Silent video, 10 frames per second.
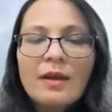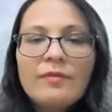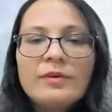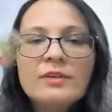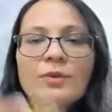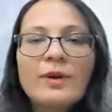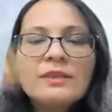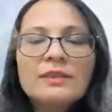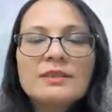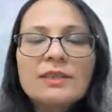And
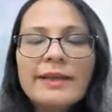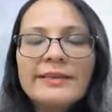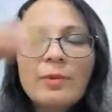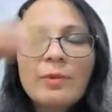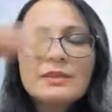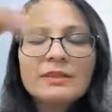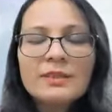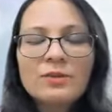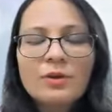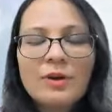visualize this light
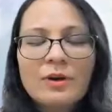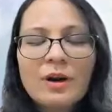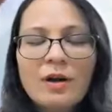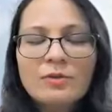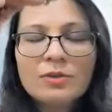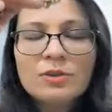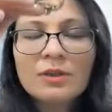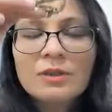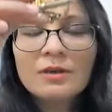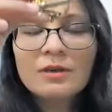passing through your crown, to
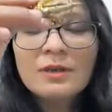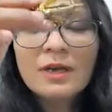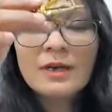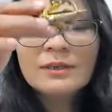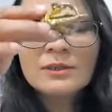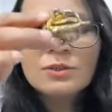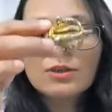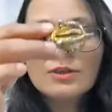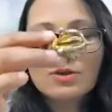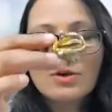your third eye, to
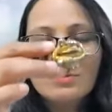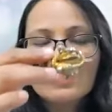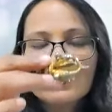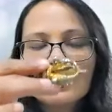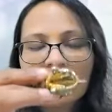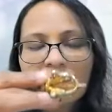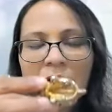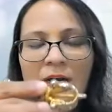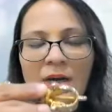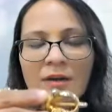your throat, to
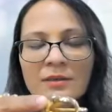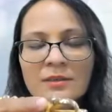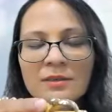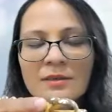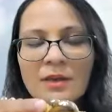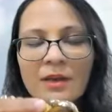your heart,